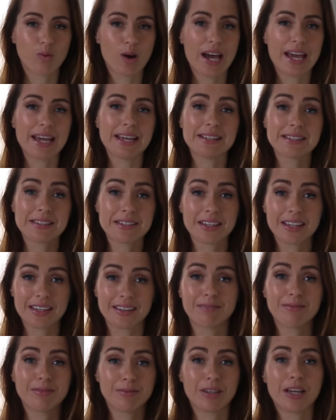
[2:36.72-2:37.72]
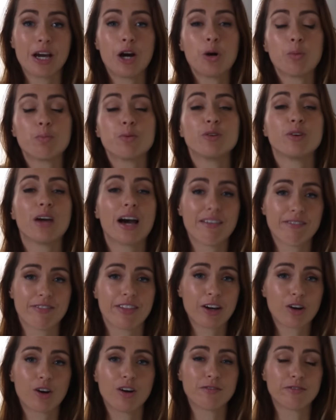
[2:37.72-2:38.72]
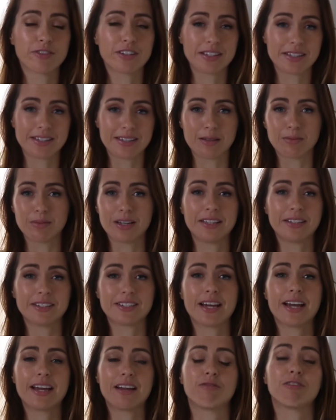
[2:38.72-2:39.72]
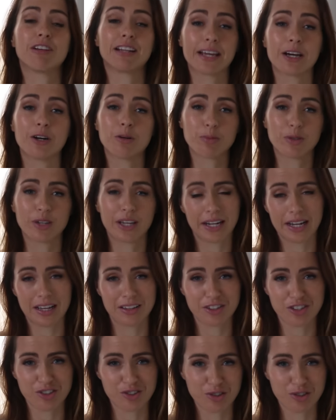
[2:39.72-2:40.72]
ways to help you have that confidence in the day and really help you get out the